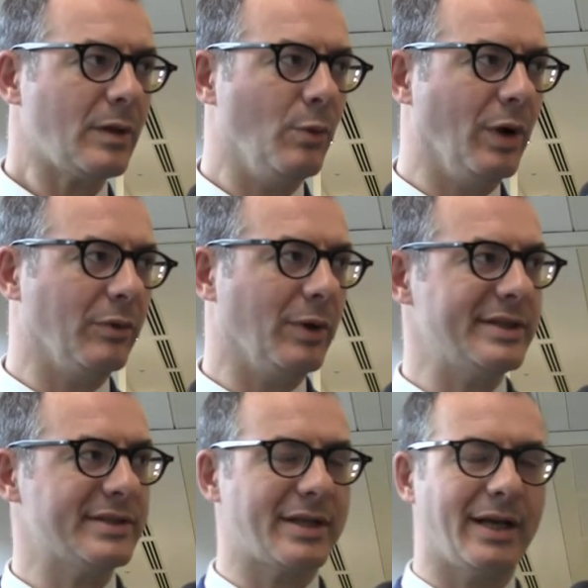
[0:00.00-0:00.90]
Well, what
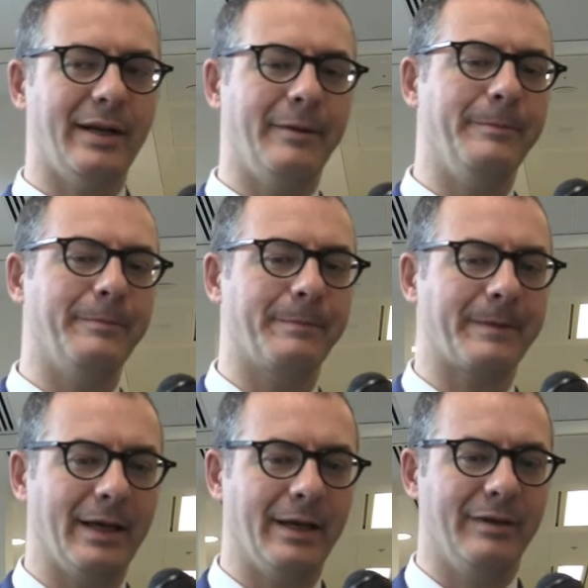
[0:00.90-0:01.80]
is
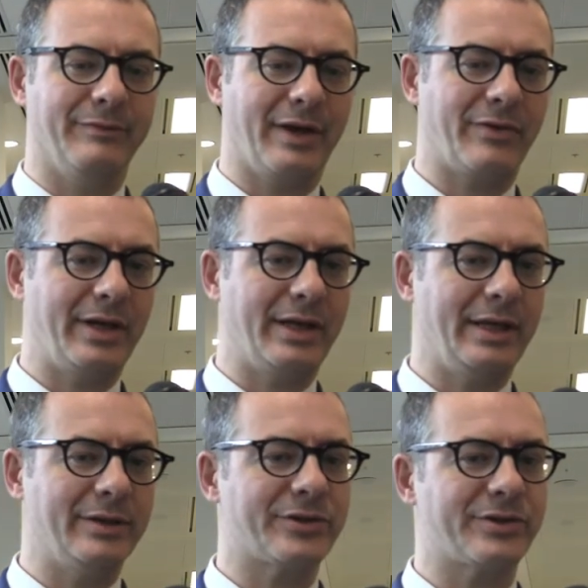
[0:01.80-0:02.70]
very
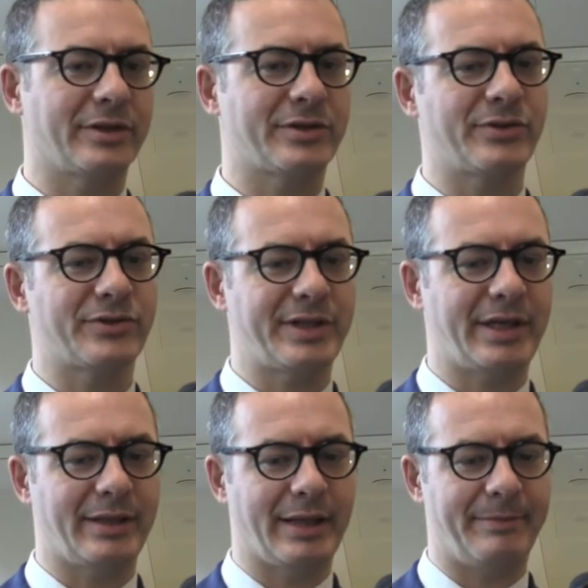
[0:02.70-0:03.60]
interesting is to
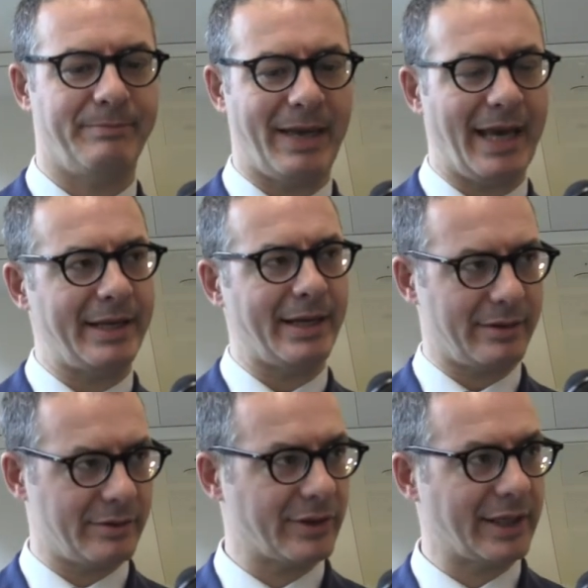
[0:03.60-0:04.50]
see that many
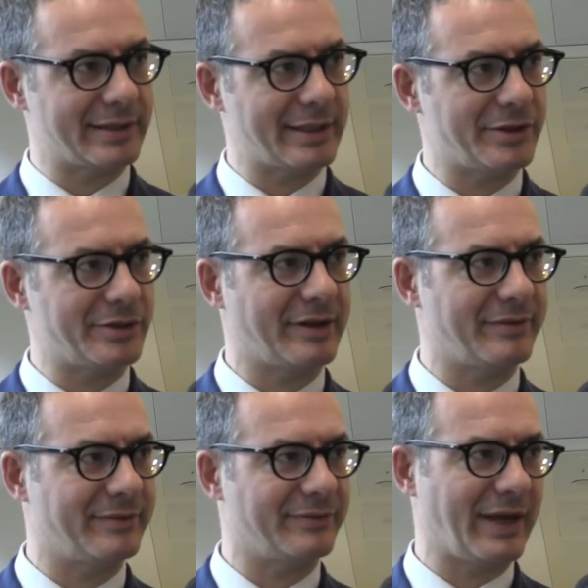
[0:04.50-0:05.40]
other organizations
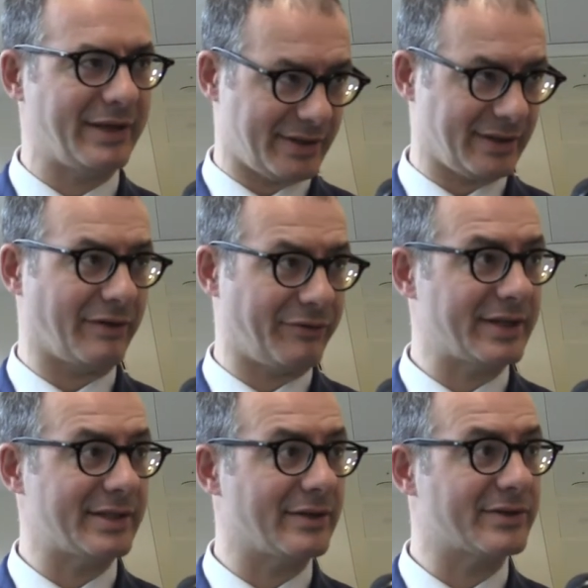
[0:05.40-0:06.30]
are
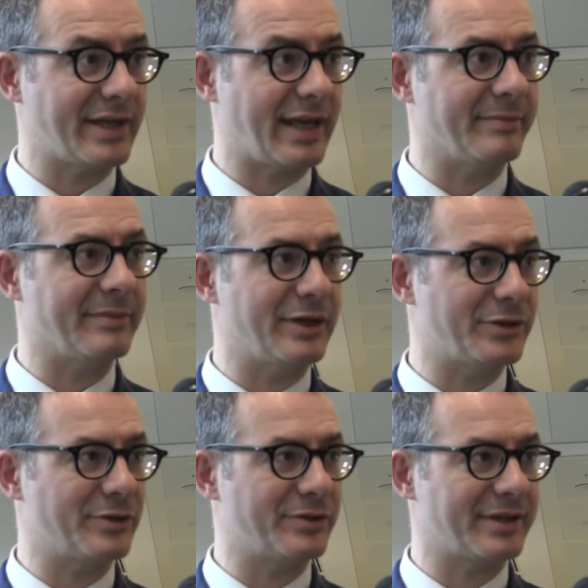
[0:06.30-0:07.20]
facing the same
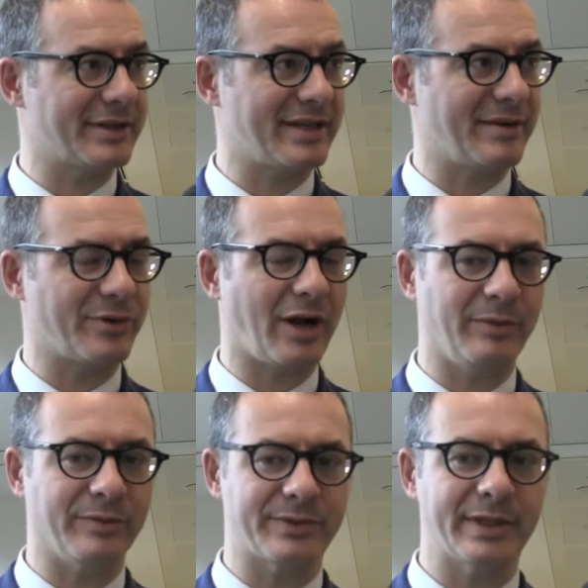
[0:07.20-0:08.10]
issues and the same
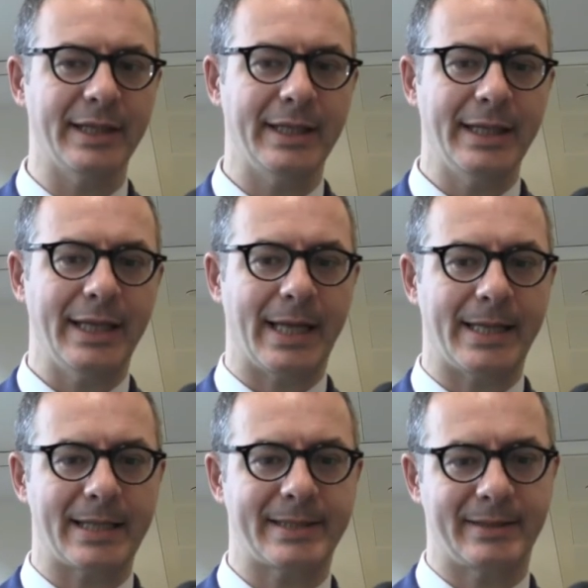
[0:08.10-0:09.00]
problems, and
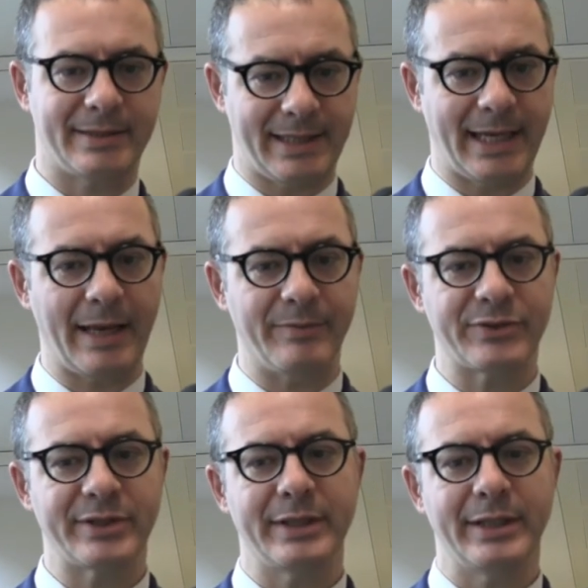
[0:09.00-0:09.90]
that sometimes